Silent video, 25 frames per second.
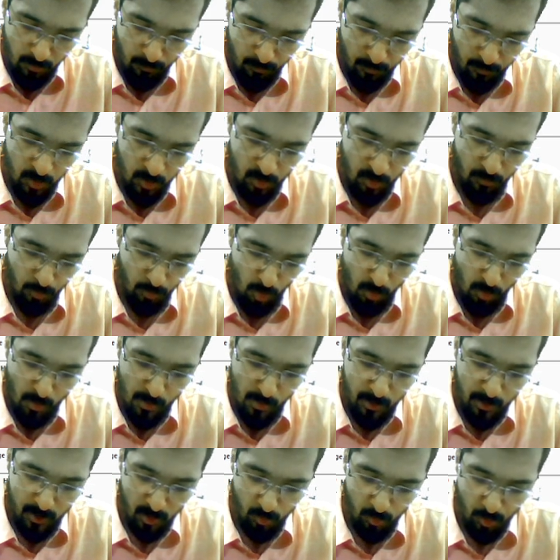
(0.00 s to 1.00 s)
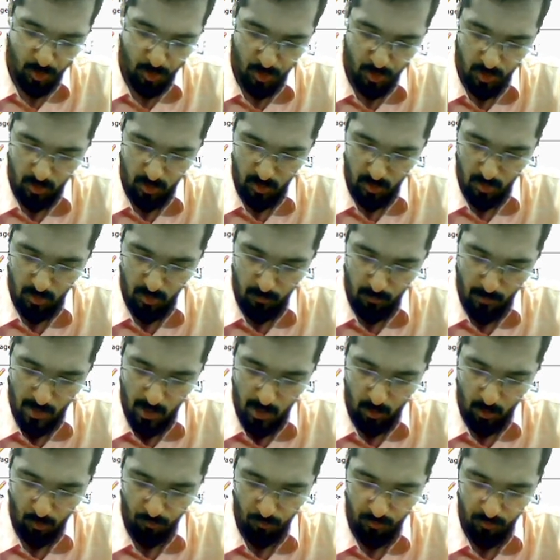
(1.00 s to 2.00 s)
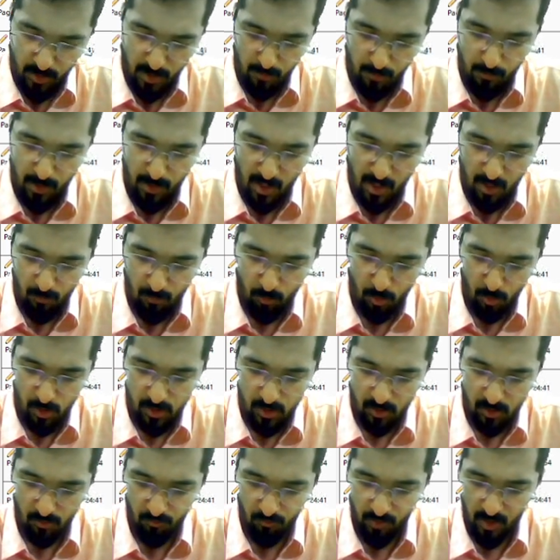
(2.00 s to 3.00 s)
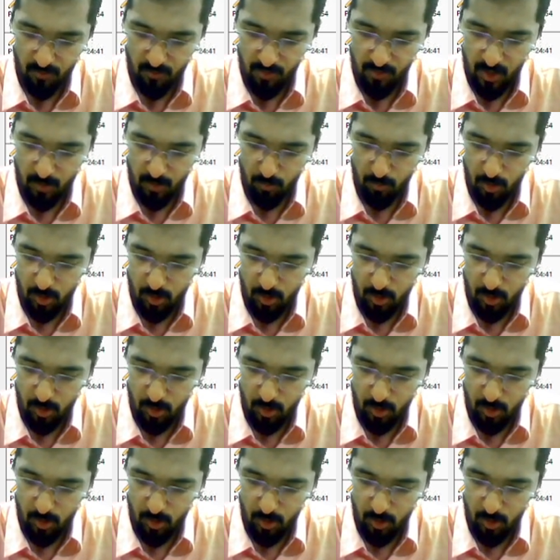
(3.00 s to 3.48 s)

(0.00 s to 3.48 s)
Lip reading: probability question. In a bag of 10 black balls and 5 white balls,